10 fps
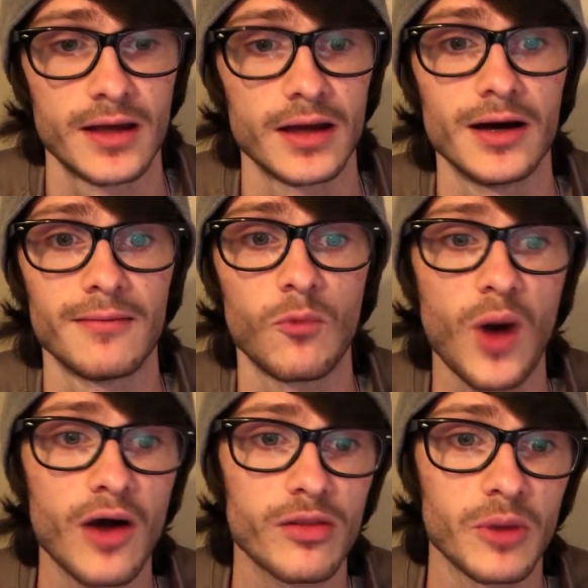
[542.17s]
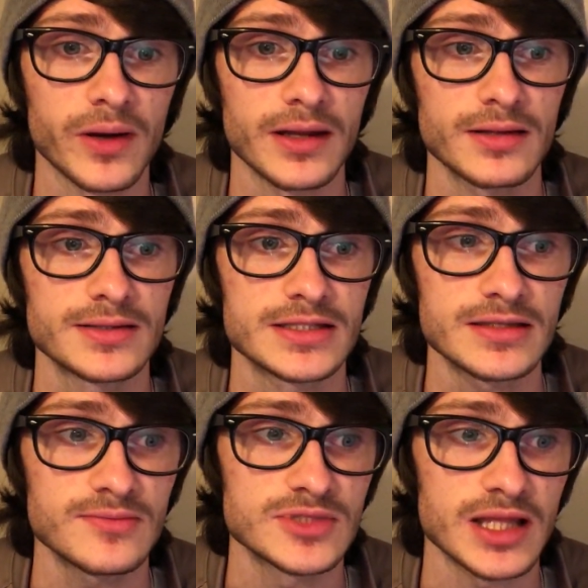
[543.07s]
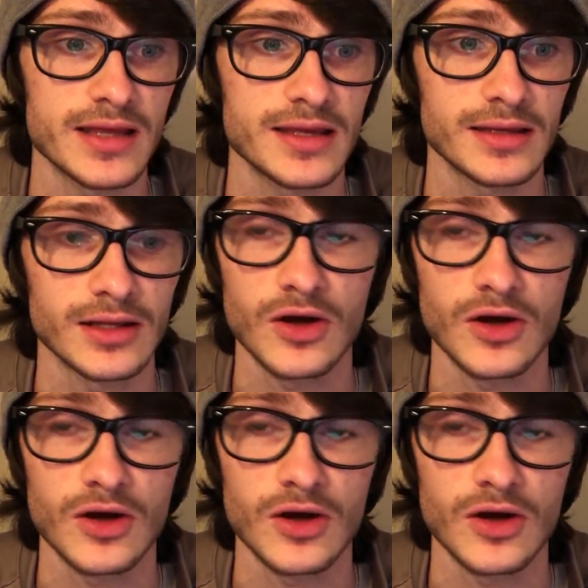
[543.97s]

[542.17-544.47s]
While the market seems like it can